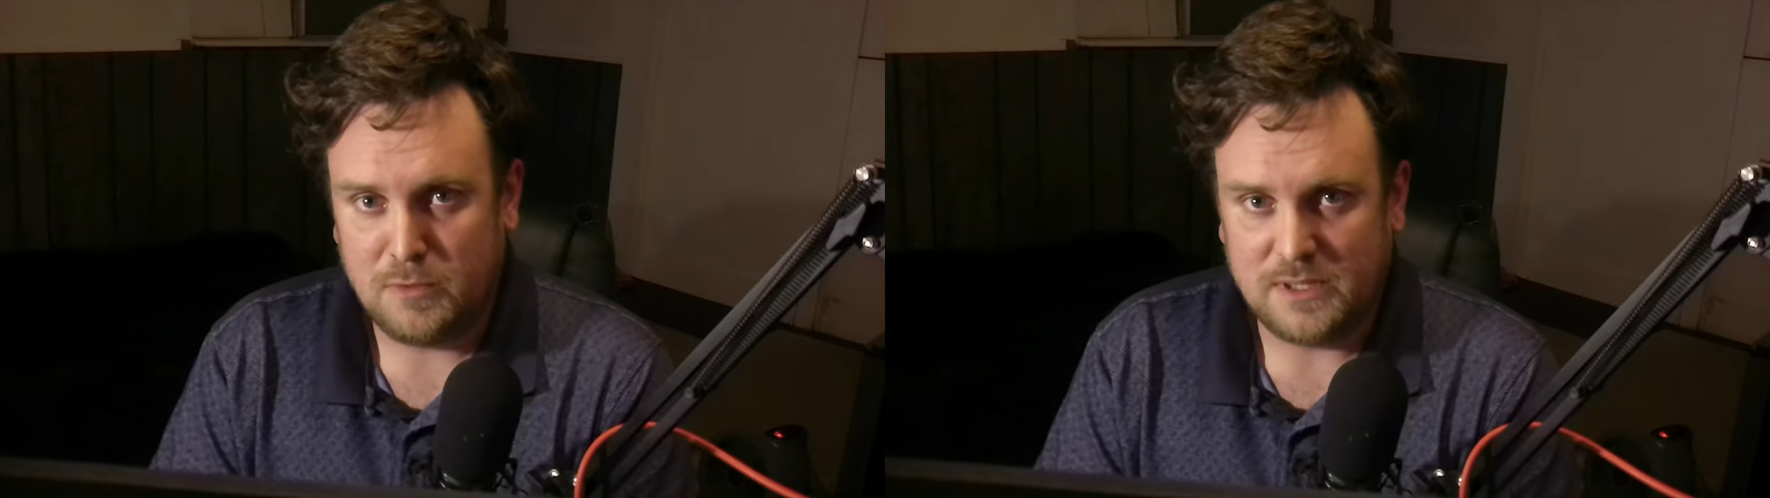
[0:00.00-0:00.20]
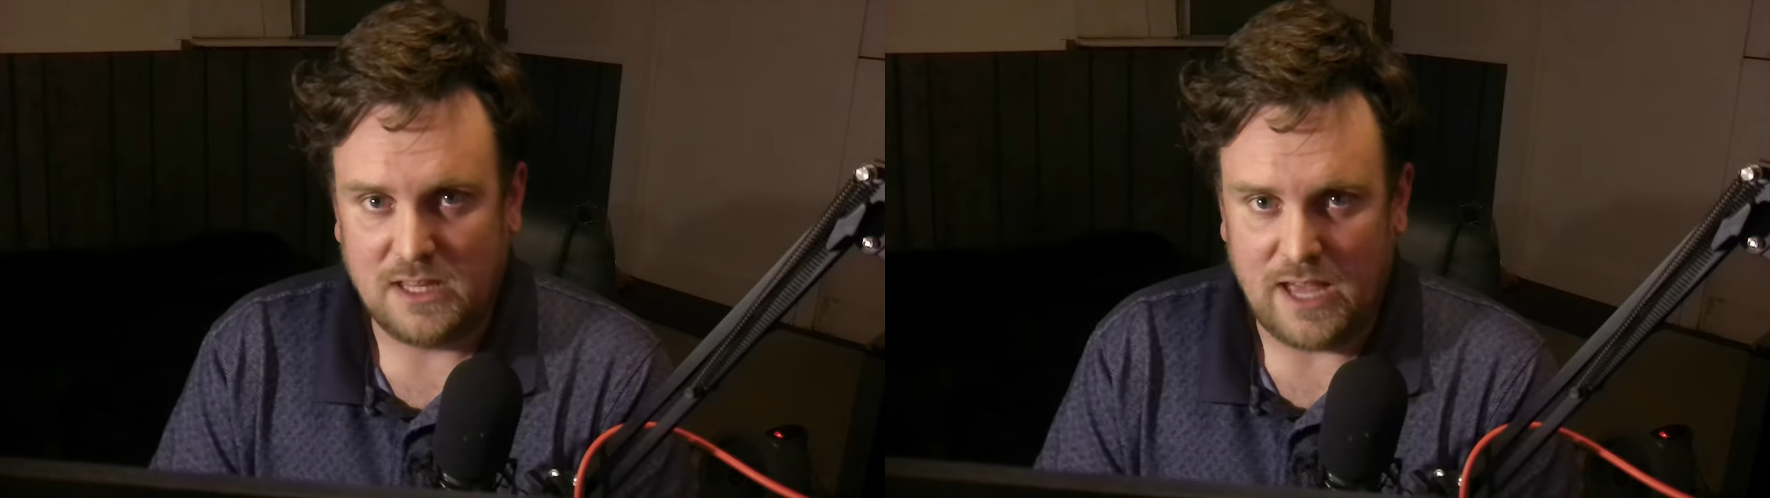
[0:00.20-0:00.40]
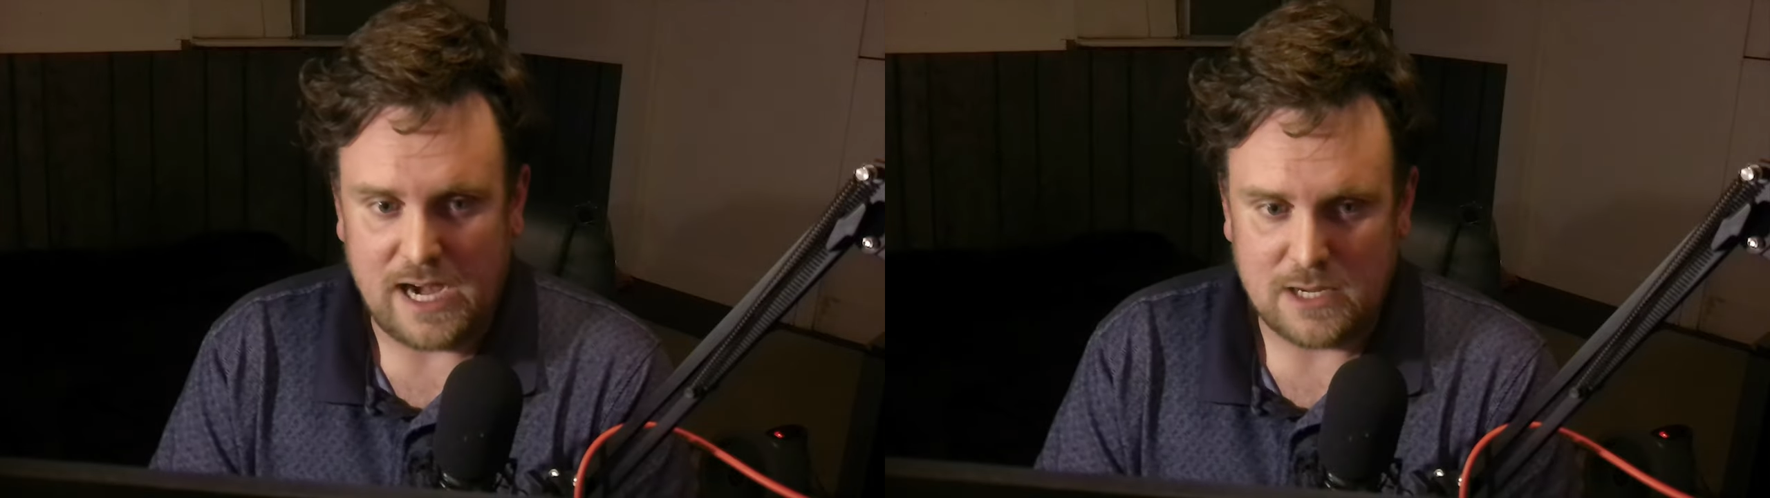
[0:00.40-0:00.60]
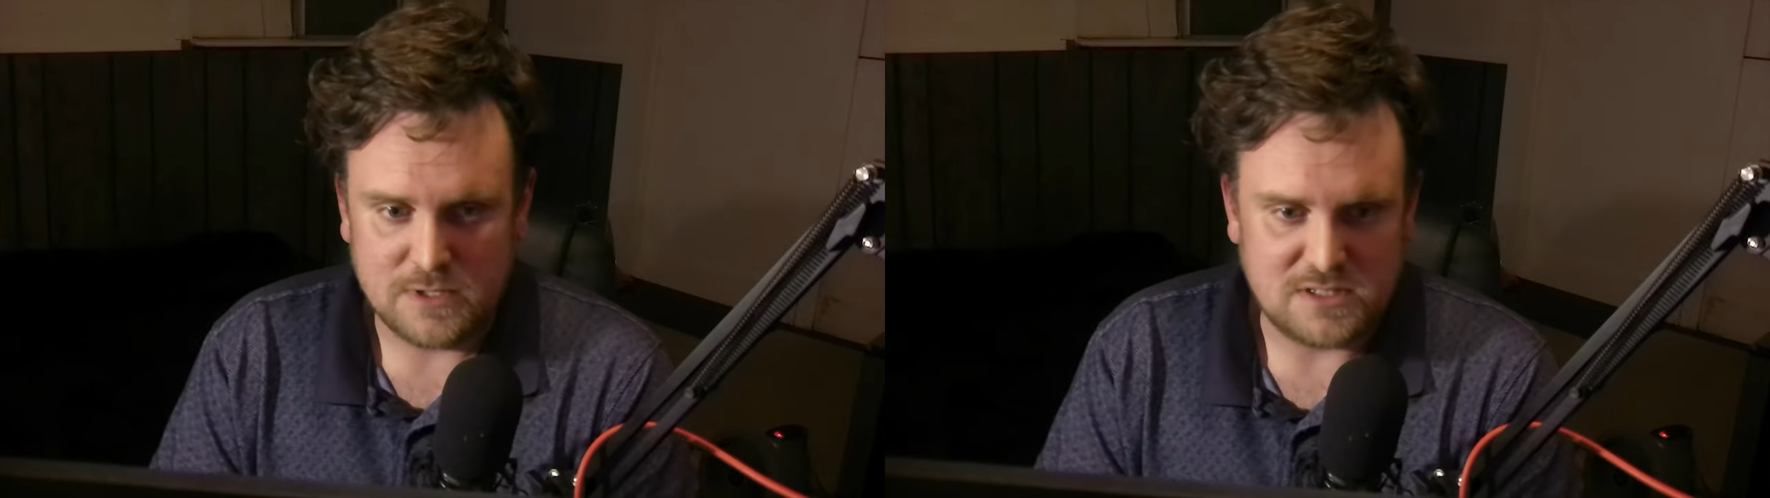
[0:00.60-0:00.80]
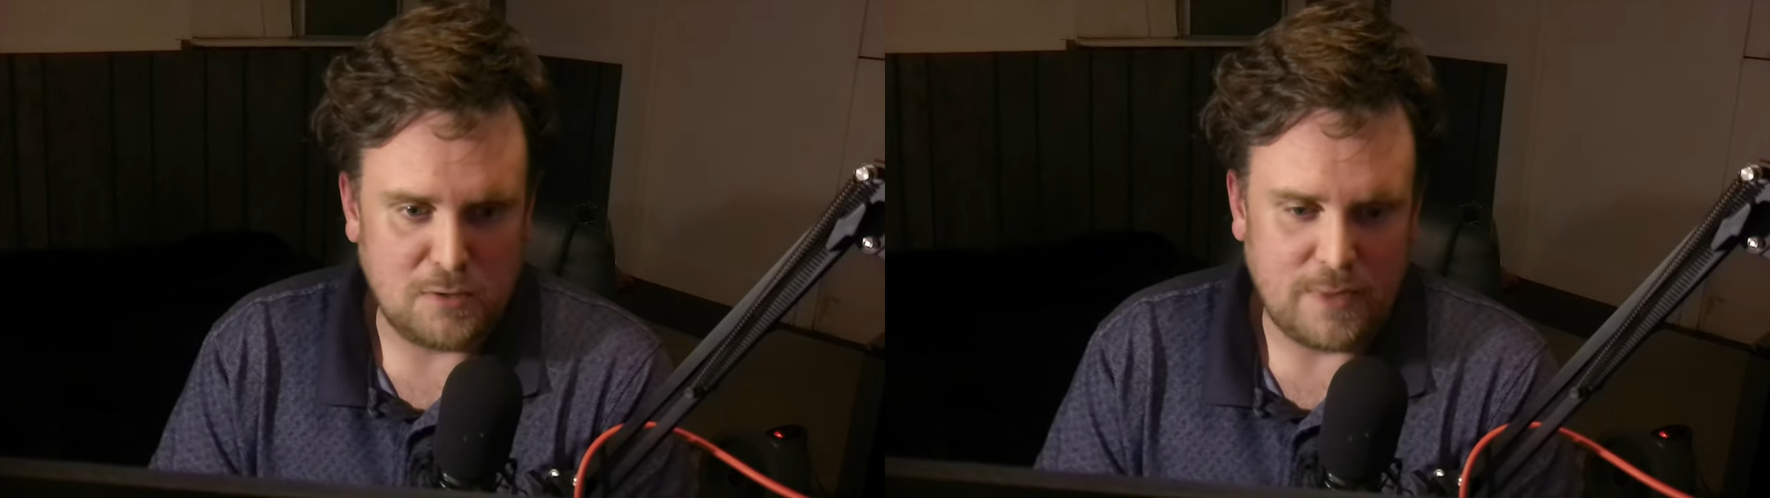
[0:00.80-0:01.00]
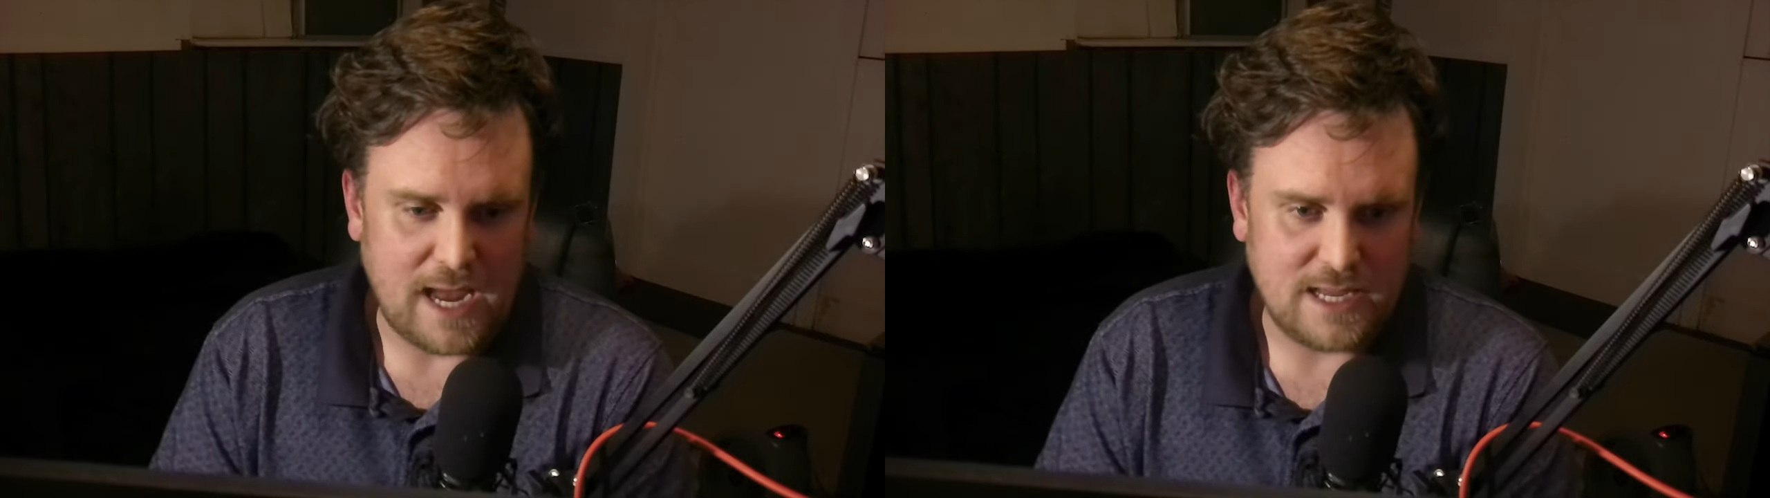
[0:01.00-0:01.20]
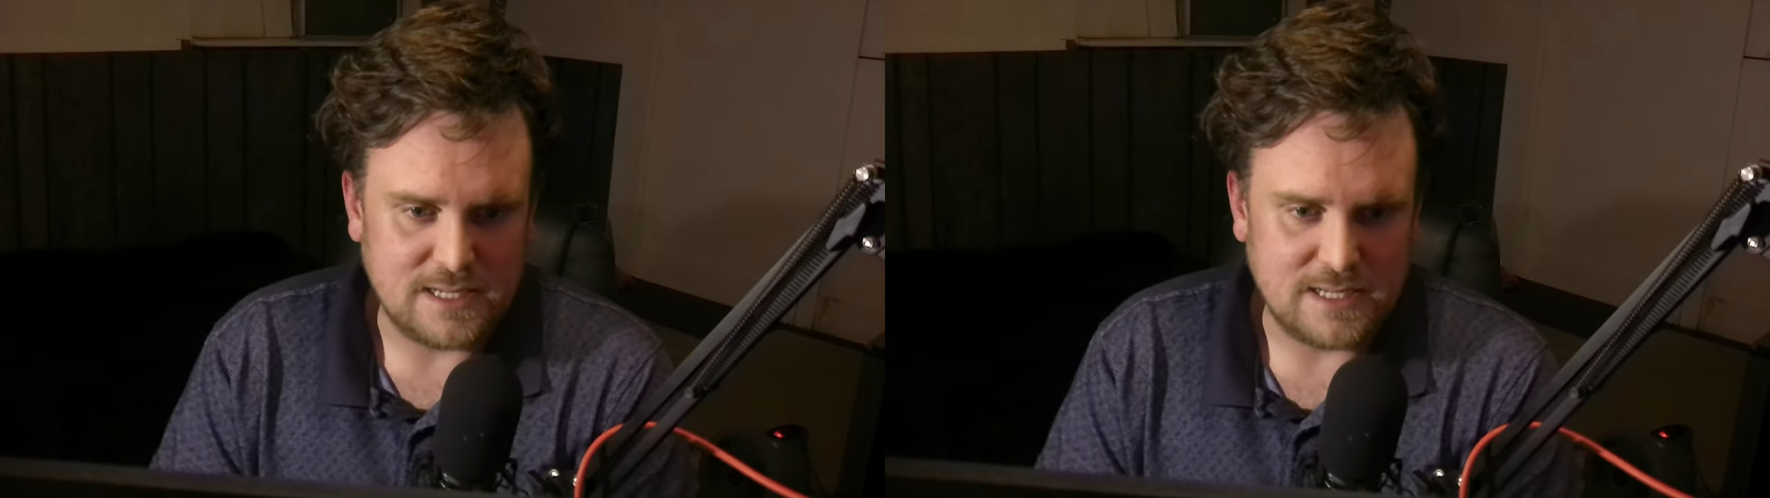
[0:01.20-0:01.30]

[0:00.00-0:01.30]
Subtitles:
but the lighting was so bad,